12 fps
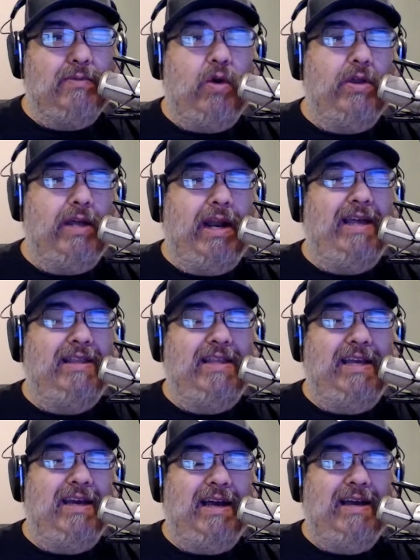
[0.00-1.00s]
more than I
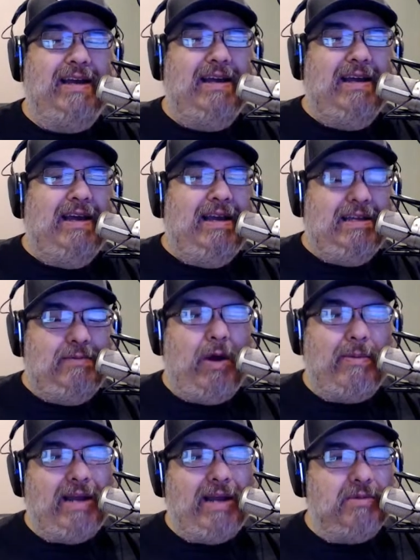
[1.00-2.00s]
think. I
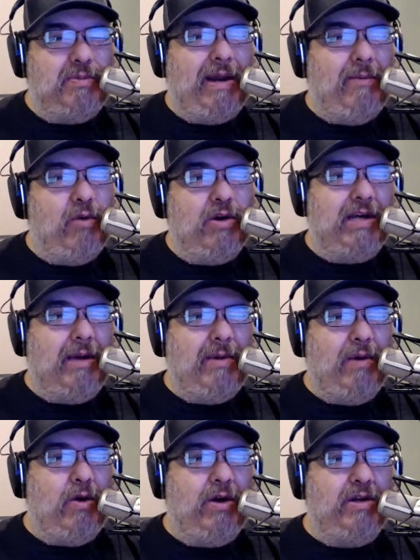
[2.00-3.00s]
probably end up spending more time
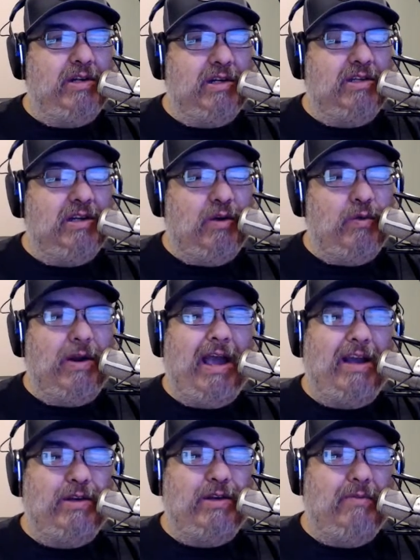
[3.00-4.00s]
at work just uh,
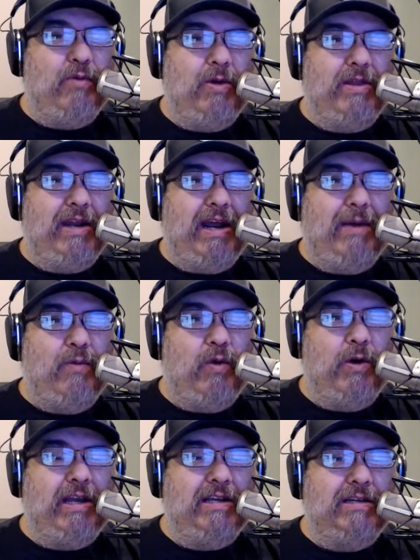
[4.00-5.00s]
relaxing more than I am
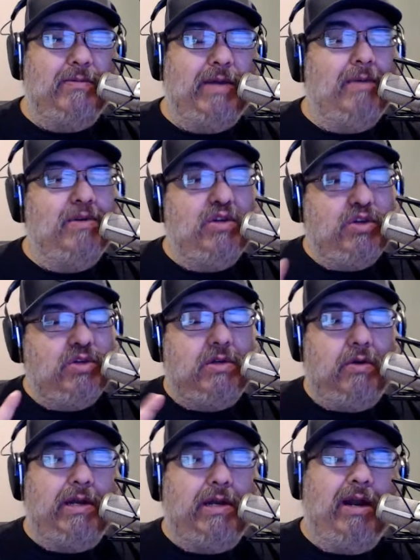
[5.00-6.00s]
working sometimes. Shh,
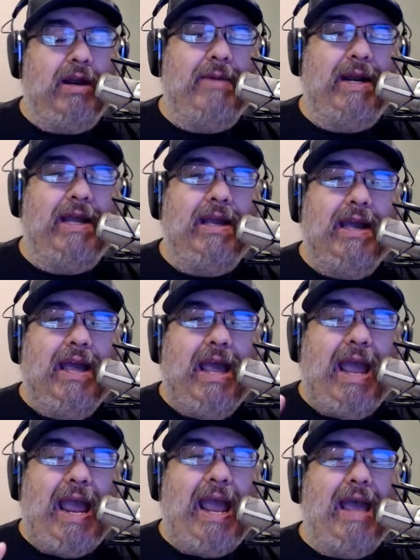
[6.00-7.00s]
don't tell anybody.
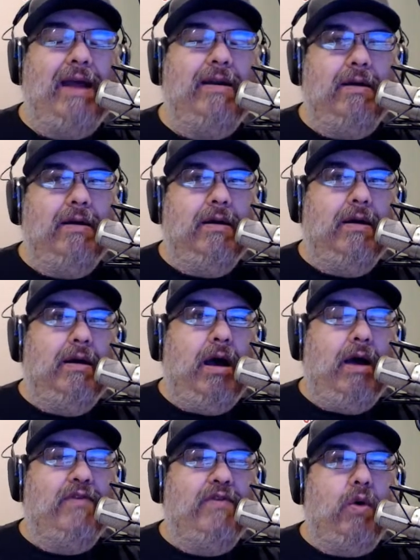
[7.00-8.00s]
And
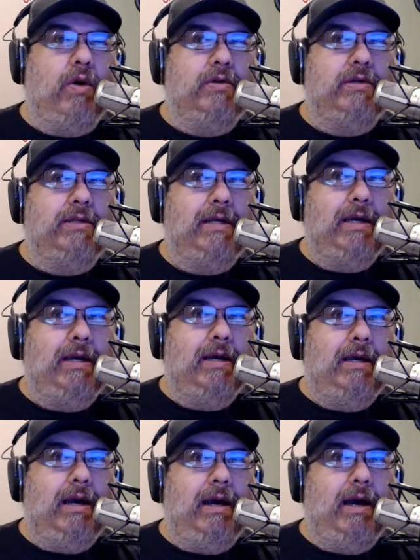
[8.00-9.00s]
of course,
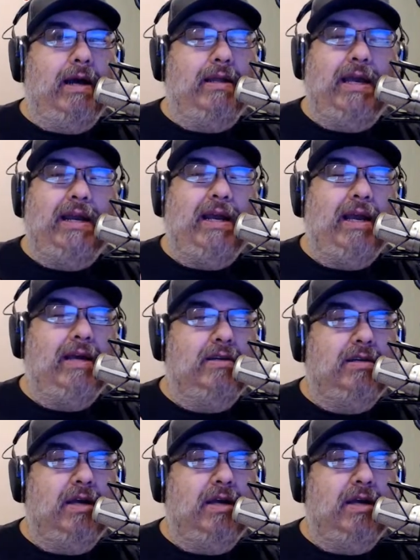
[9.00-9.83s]
uh, it is